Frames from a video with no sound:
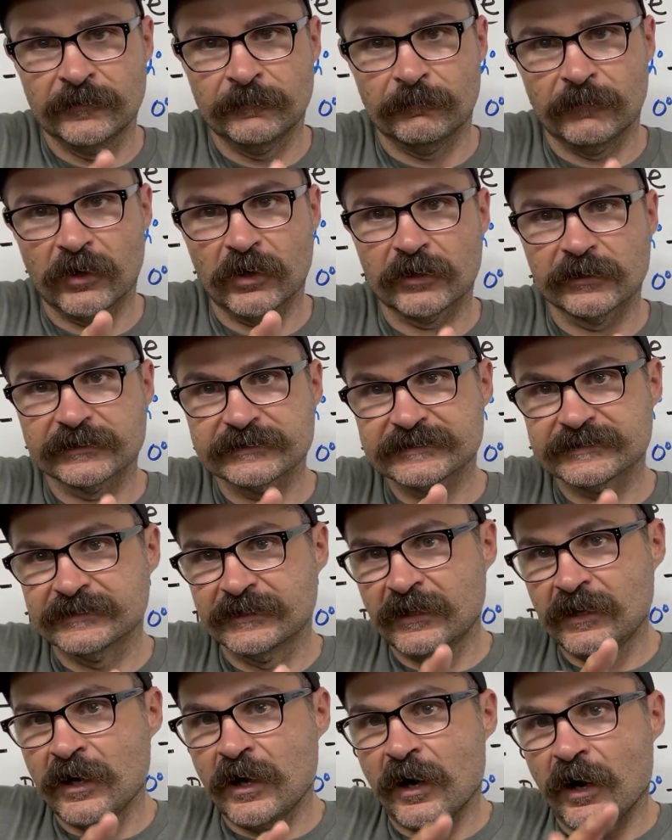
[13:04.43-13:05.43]
marks
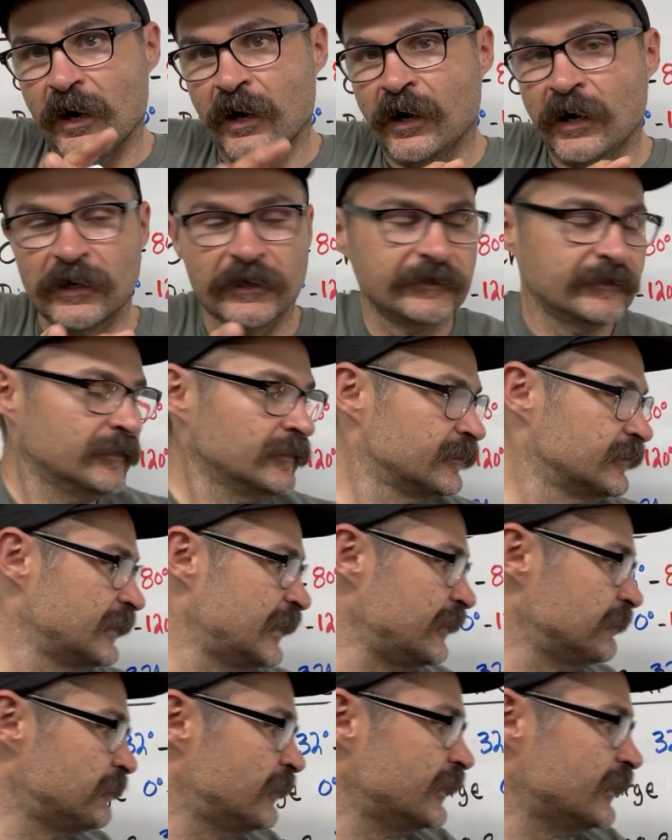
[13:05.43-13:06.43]
on
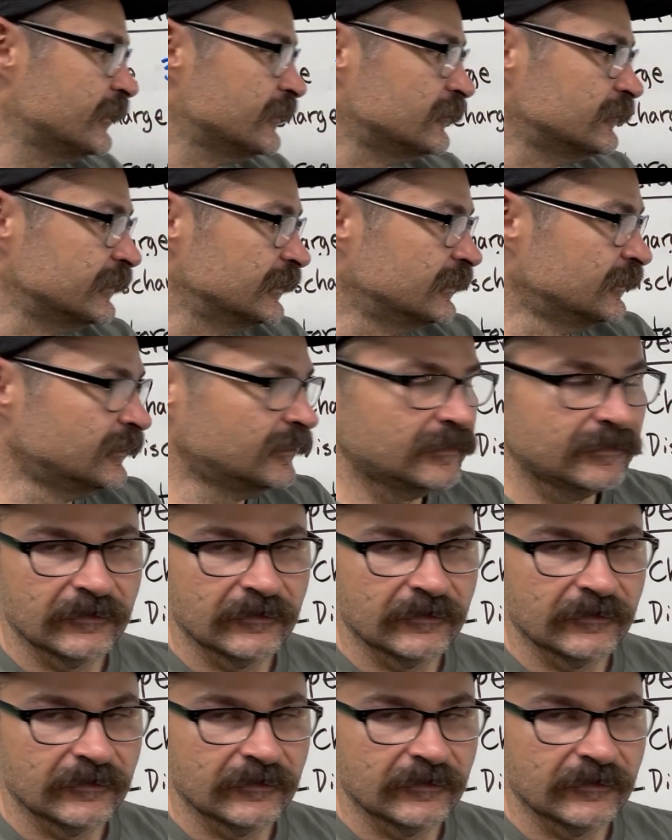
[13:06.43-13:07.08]
that battery.